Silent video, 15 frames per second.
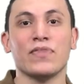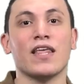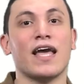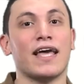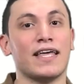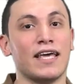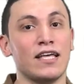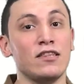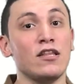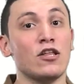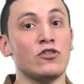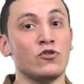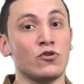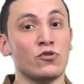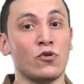Again,
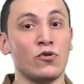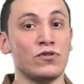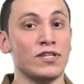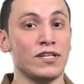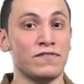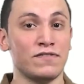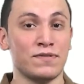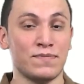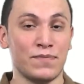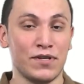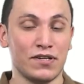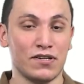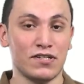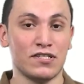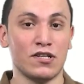not all native
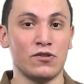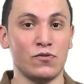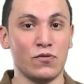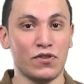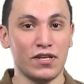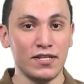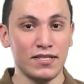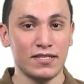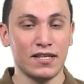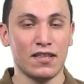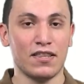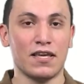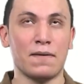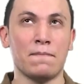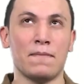speakers do this.
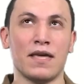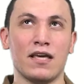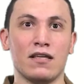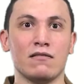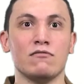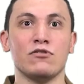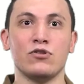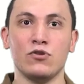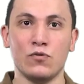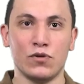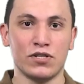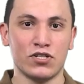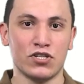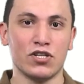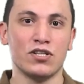They may do
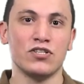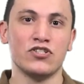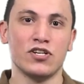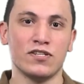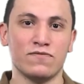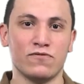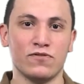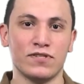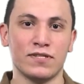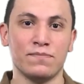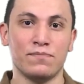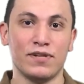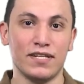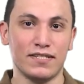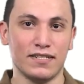it just for
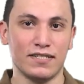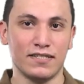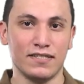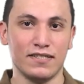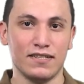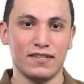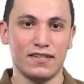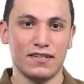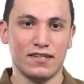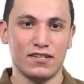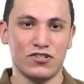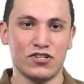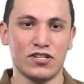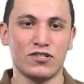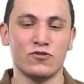simplicity,
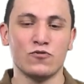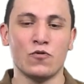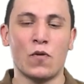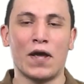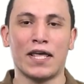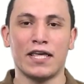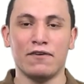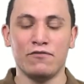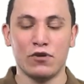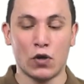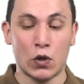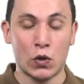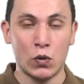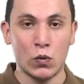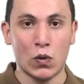just to give you
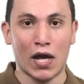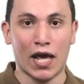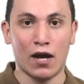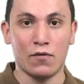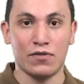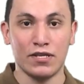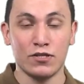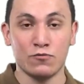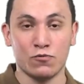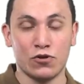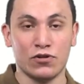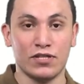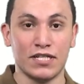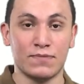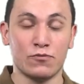a clue how this
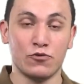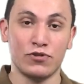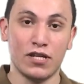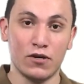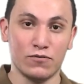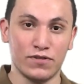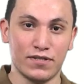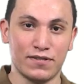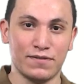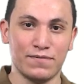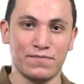word is pronounced.